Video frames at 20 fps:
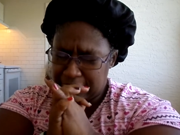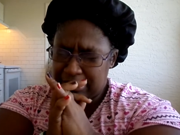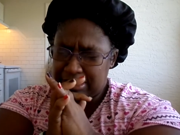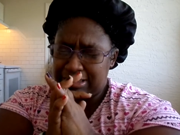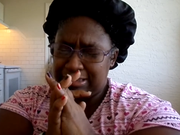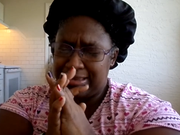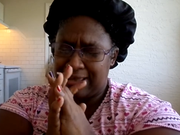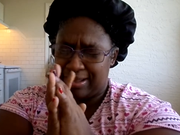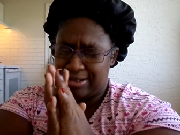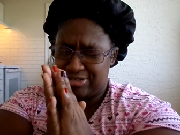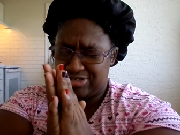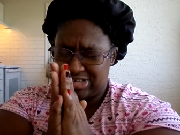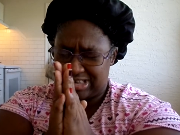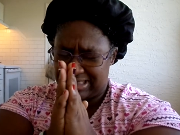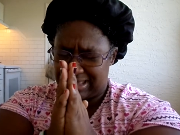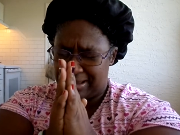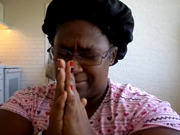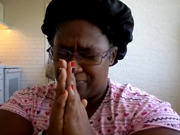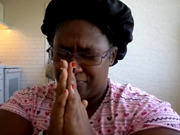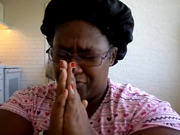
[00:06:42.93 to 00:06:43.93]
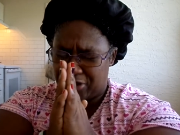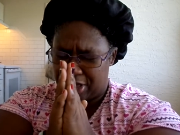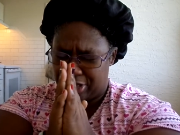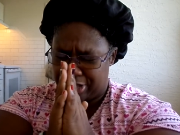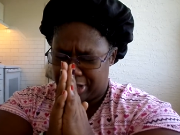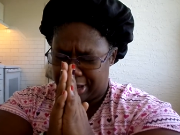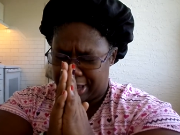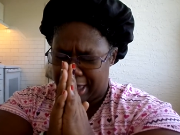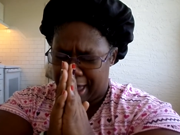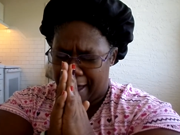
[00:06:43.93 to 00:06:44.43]
and strangers they will
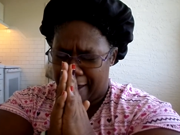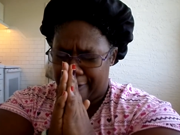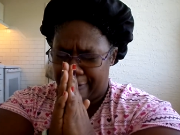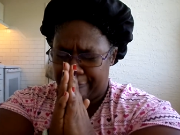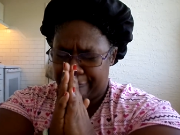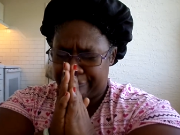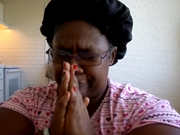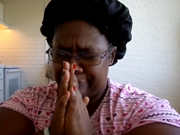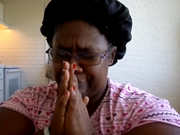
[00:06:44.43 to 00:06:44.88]
Father God.